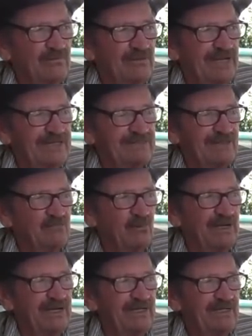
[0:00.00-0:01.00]
them. Heck, they'd
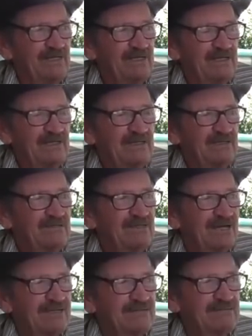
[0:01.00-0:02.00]
weigh yeah.
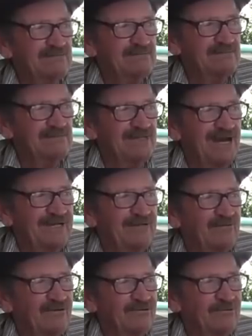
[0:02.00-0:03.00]
like 90
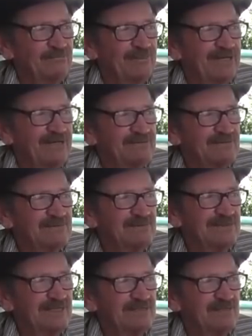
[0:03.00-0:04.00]
or 100 pounds.
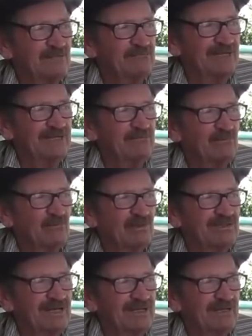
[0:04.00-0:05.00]
That big one
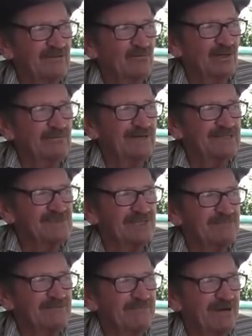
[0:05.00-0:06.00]
wouldn't. That other one weighed about
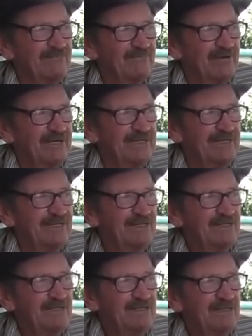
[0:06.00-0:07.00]
75 or 80.
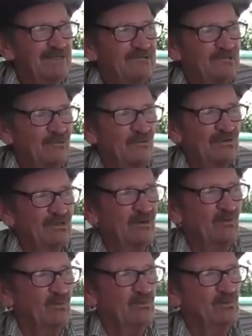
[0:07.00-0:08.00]
You know, a
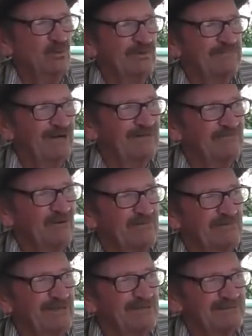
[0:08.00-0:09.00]
little 25, 30
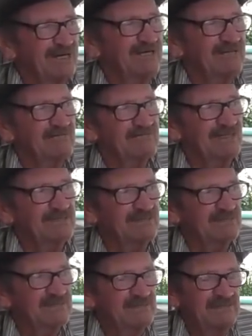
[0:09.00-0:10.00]
pound coyote.
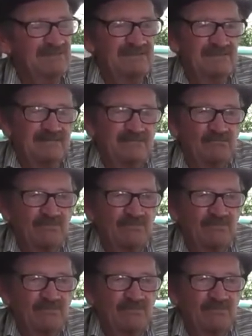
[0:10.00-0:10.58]
Yeah, ain't gonna do.